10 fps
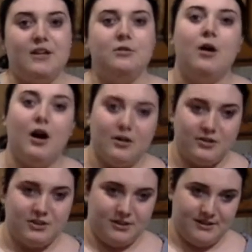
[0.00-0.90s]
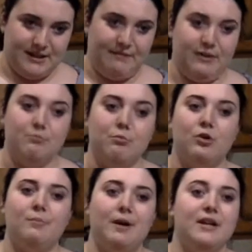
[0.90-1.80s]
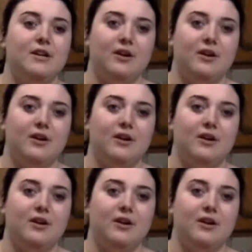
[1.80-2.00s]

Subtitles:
you are still saving more money